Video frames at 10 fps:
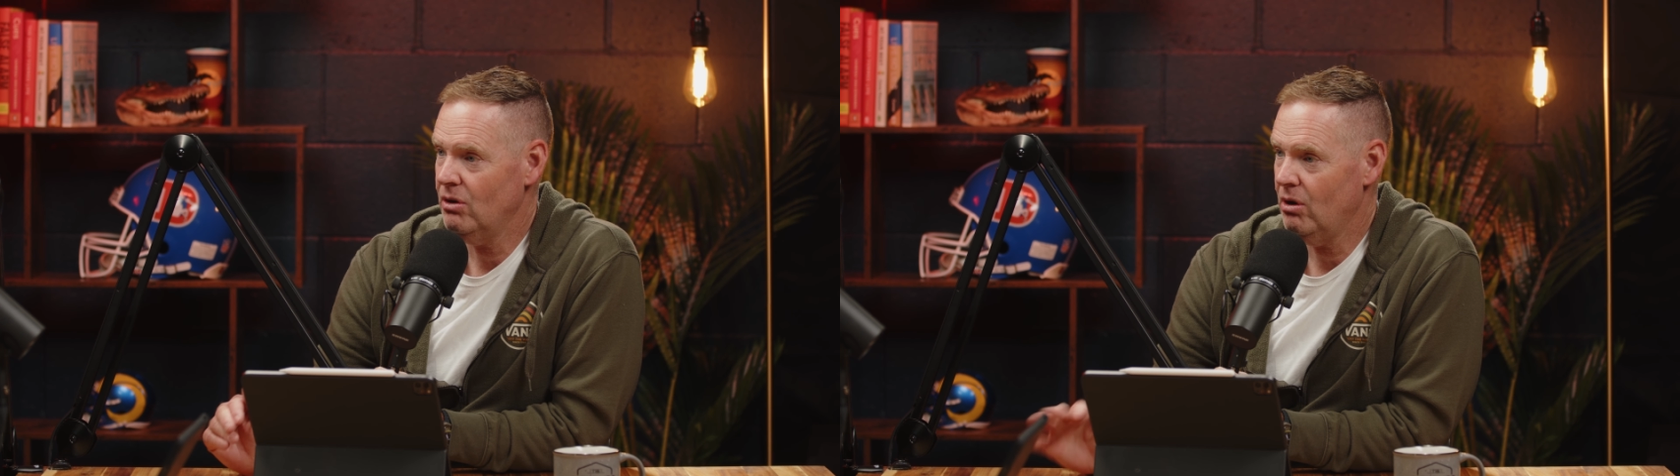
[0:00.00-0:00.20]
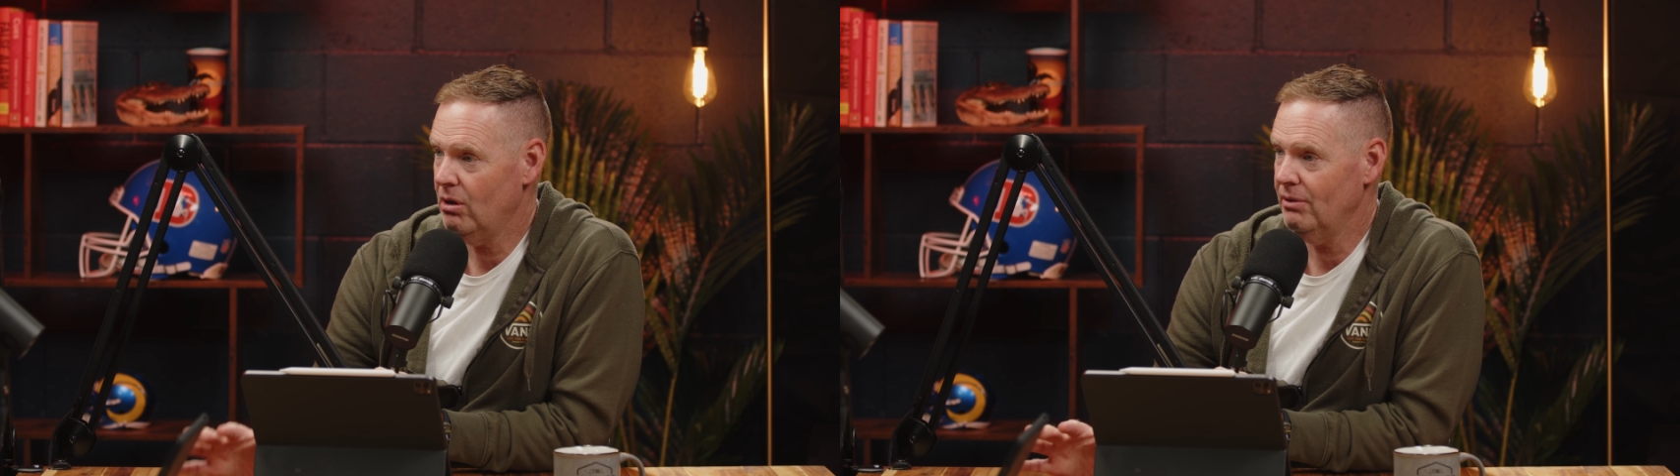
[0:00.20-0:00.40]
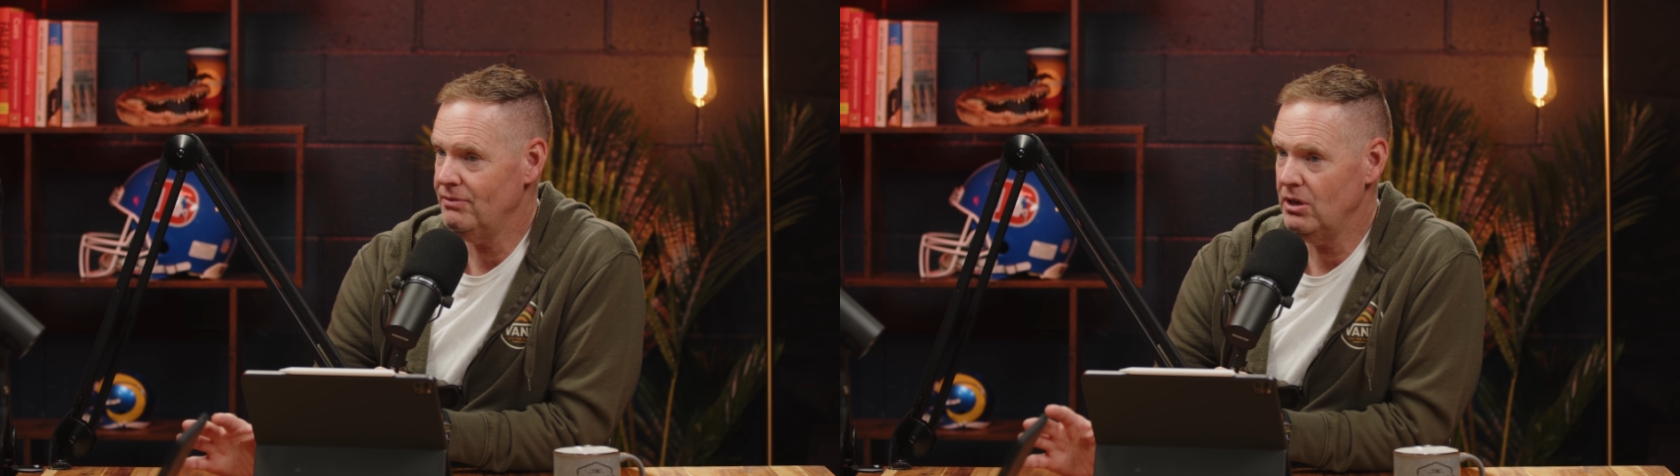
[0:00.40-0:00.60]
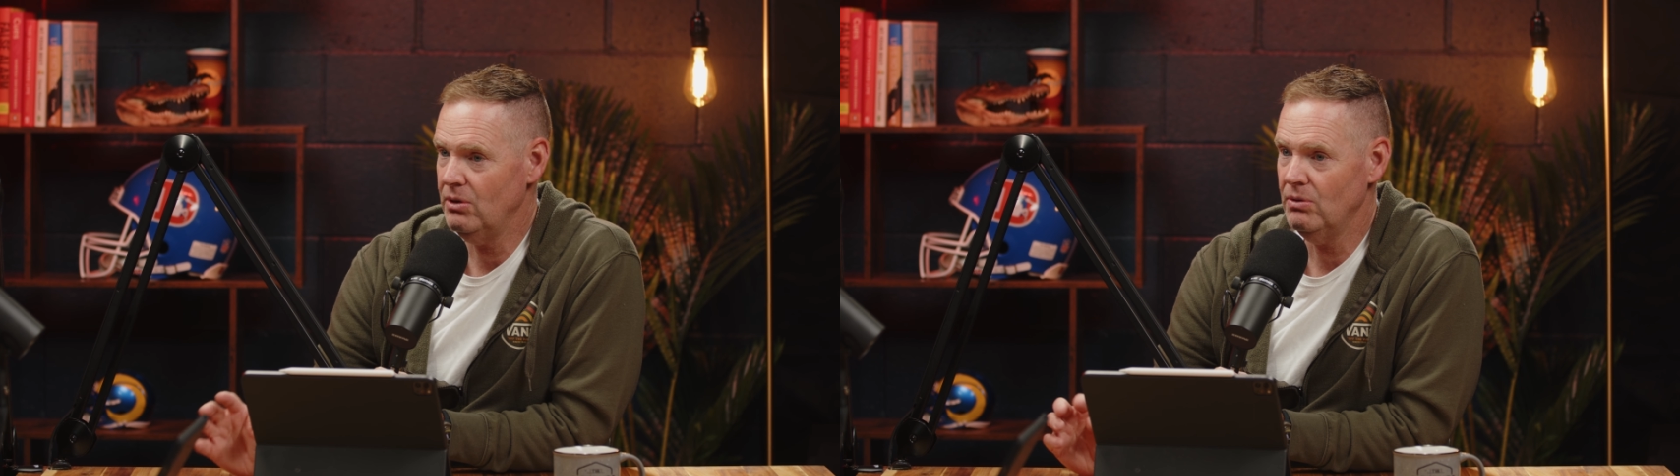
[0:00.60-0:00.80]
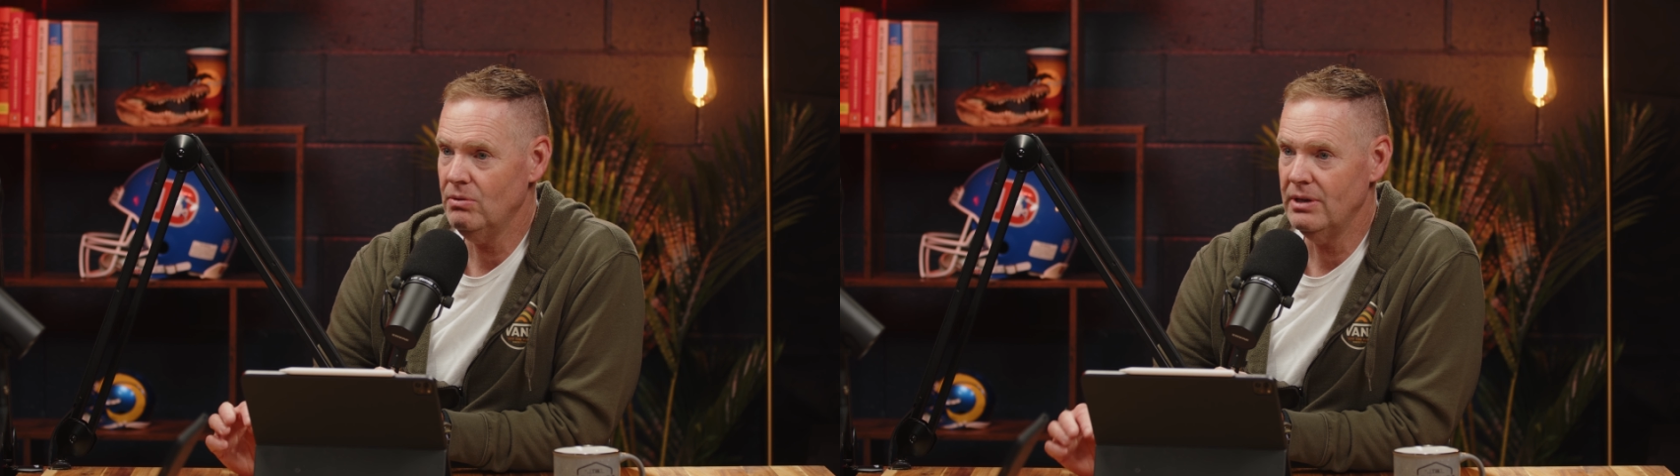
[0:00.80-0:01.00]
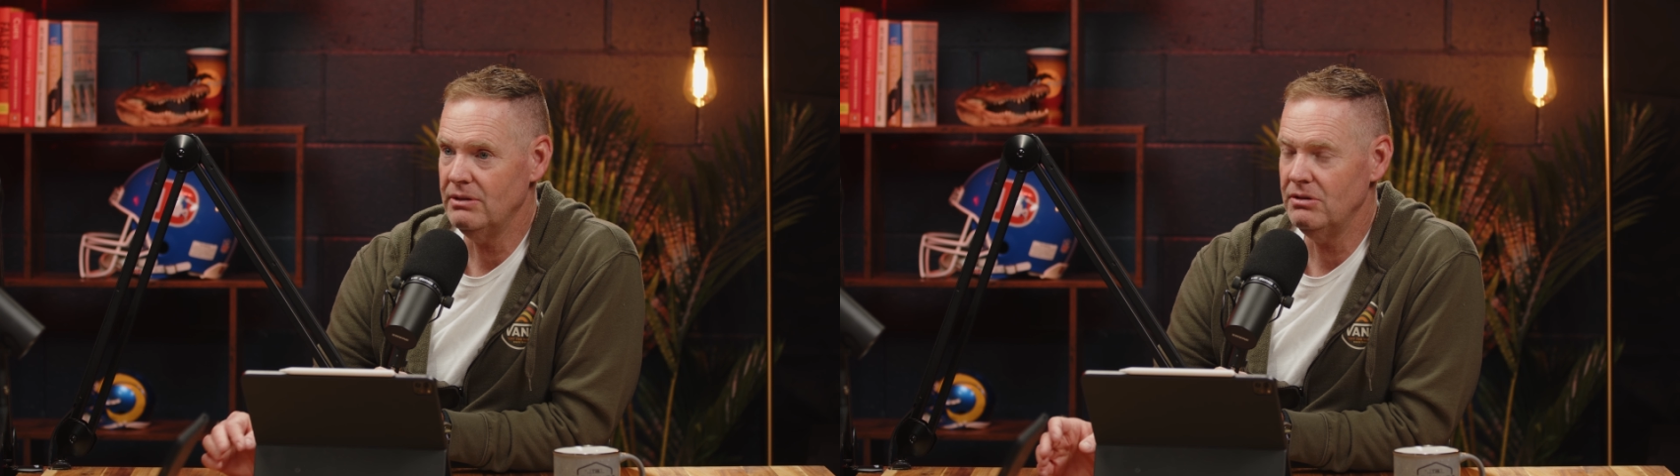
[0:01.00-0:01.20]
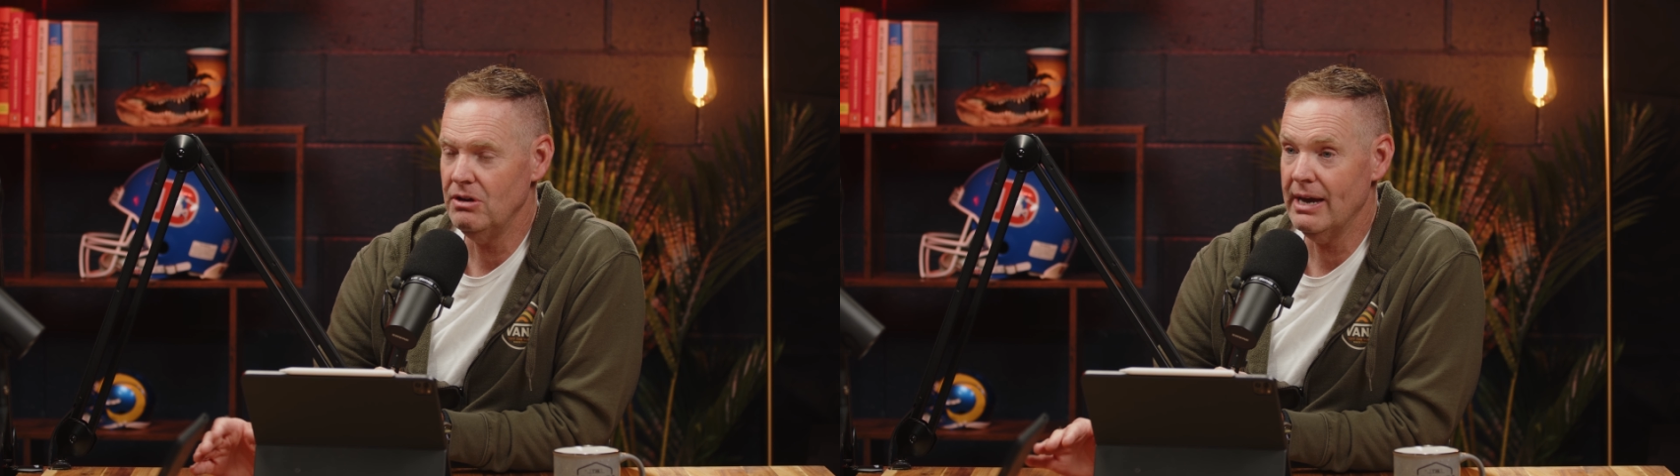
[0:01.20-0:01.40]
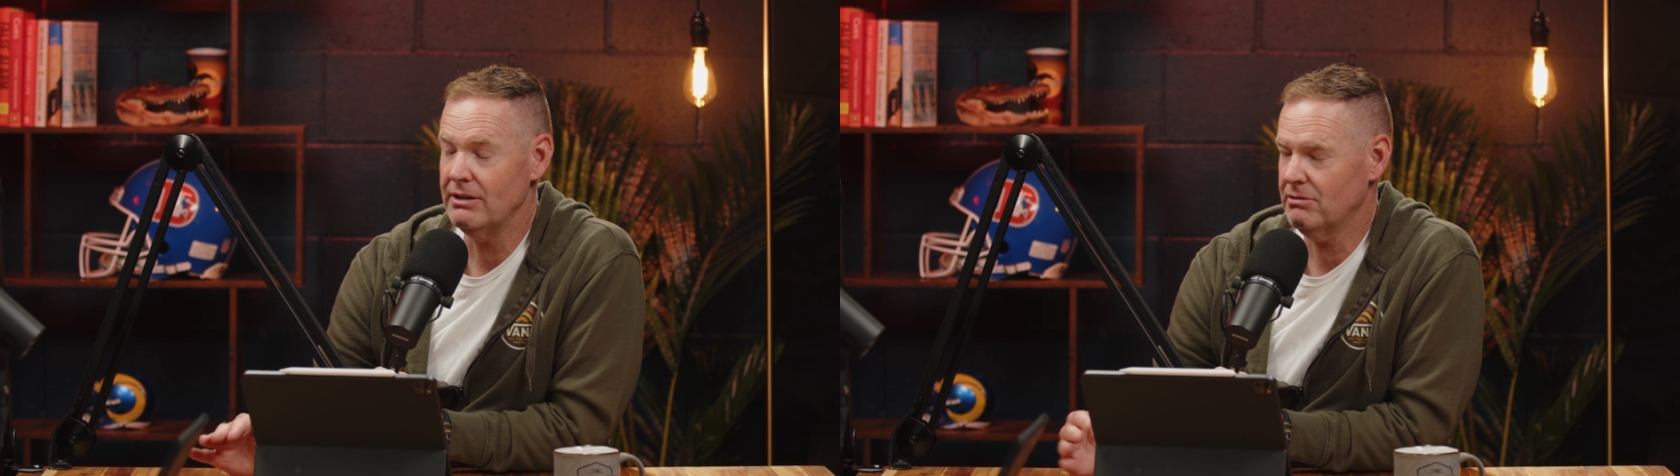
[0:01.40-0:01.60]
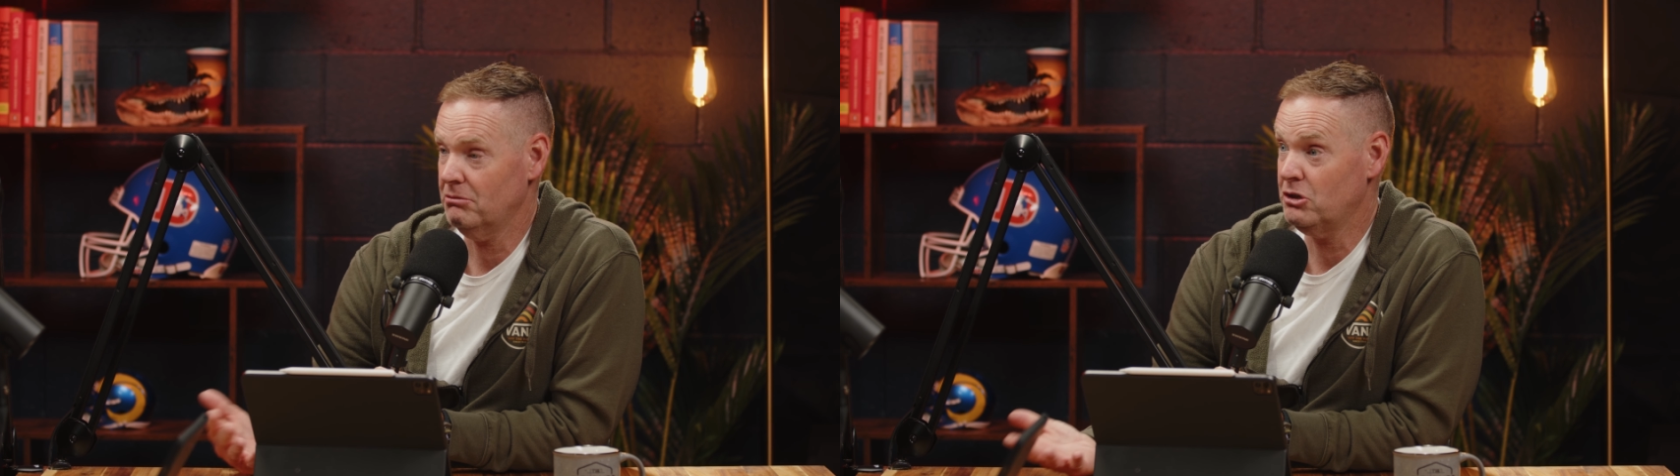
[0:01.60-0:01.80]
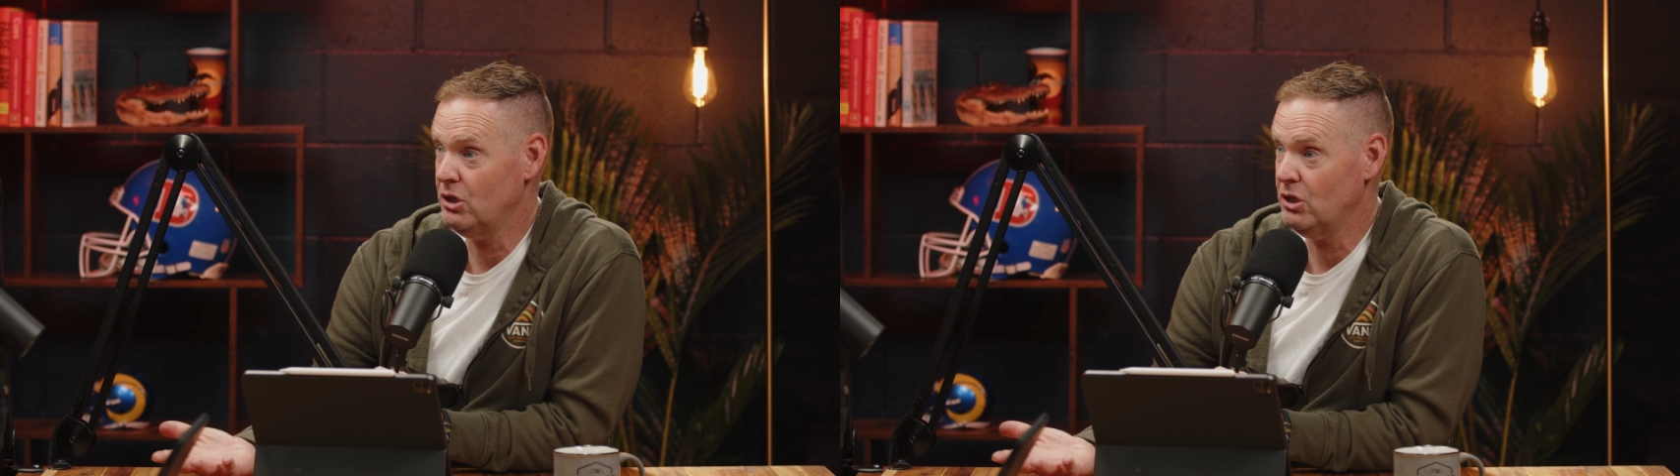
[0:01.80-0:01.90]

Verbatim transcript: all of you, and you guys are